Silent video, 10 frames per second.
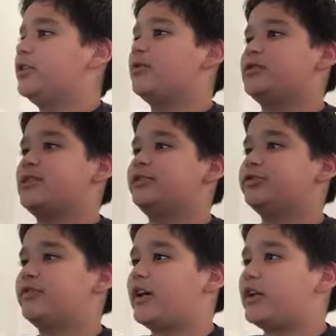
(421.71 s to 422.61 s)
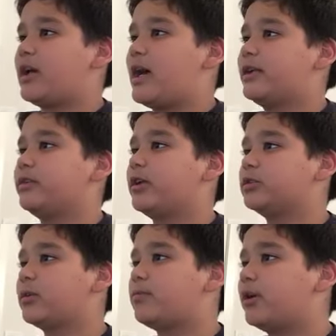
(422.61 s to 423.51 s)
Cohen testified. At
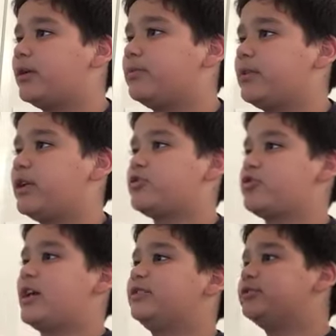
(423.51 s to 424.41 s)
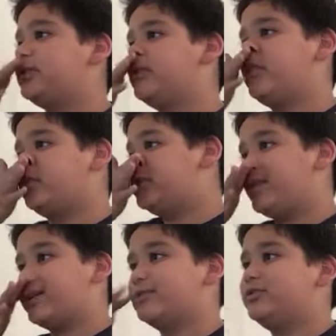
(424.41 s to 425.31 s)
another point, Blanche asked if it was
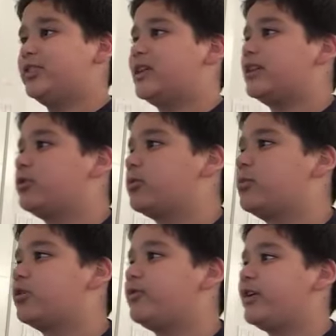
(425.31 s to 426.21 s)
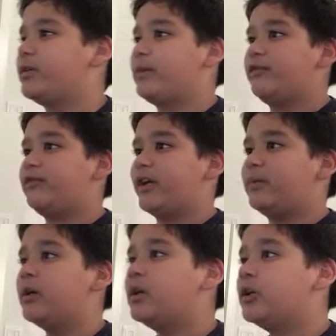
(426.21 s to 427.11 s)
fair to say that you were motivated by
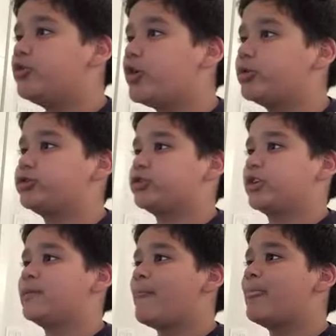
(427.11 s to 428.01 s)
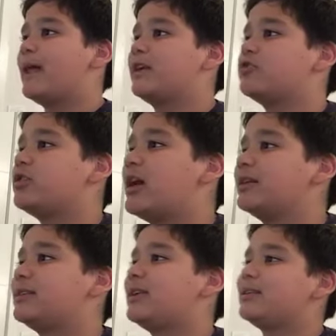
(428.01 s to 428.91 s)
fame. No, sir. I do
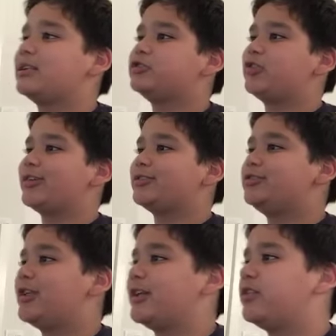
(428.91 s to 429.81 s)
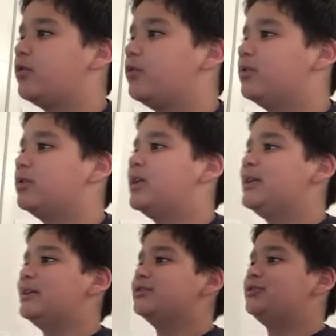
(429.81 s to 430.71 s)
not think that's fair to say, Cohen
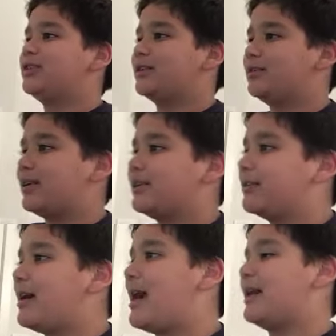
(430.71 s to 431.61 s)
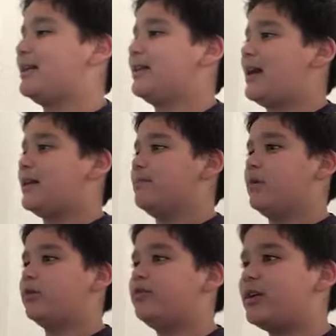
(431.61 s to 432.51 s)
said later, adding, I am
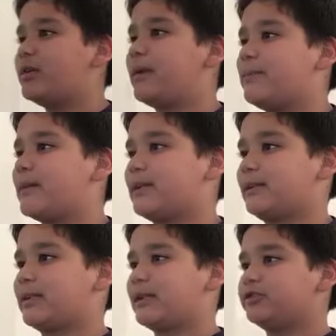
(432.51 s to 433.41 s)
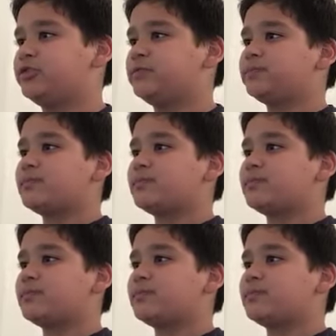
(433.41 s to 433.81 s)
motivated by many things.